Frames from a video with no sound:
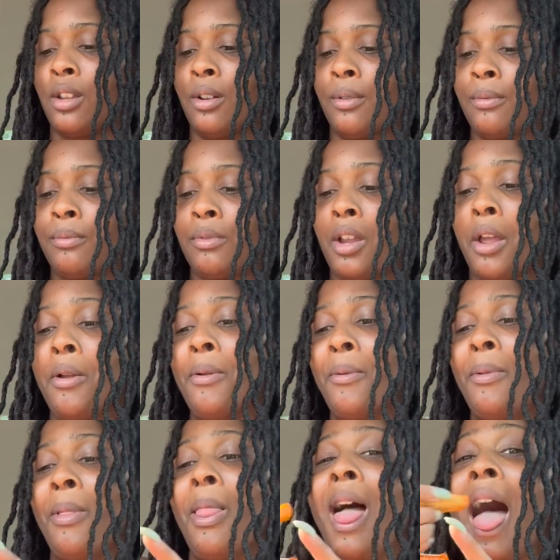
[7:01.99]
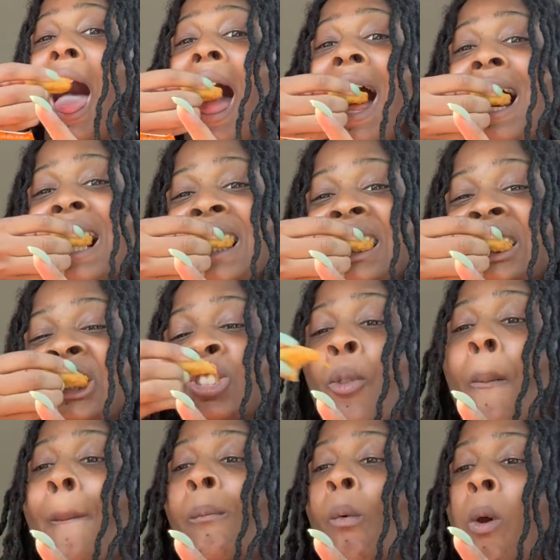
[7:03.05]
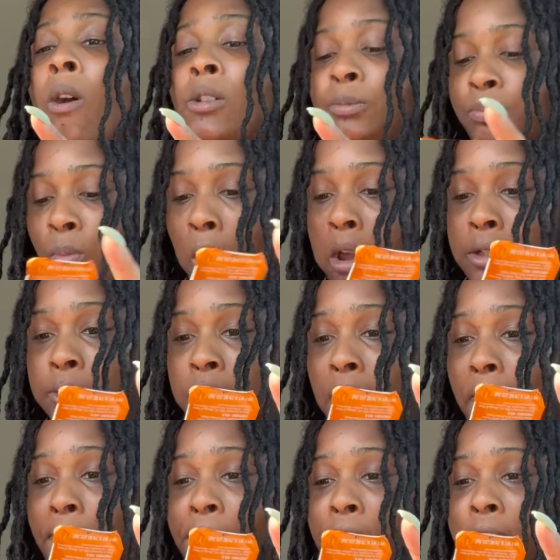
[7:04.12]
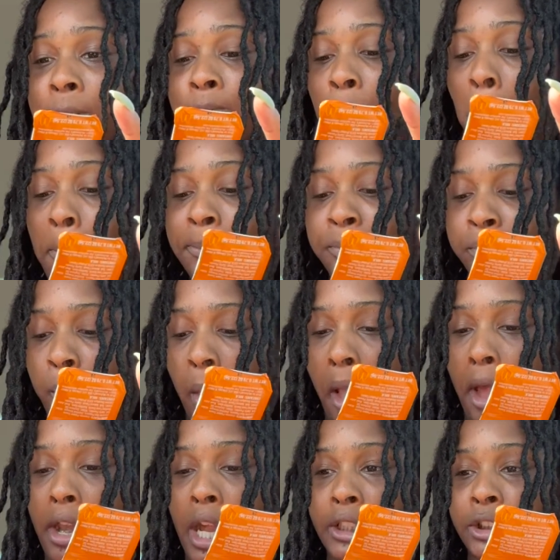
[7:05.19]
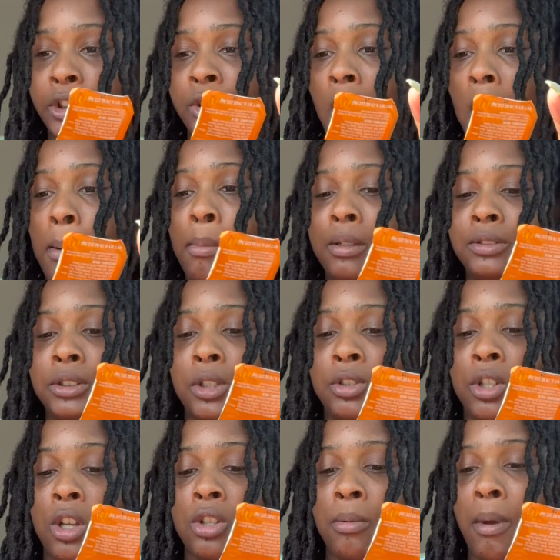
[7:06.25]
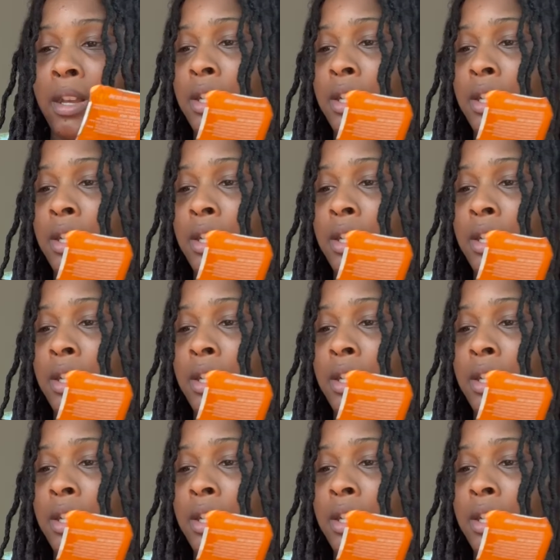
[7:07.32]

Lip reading: though. I don't give a fuck. And I just got buffalo sauce on my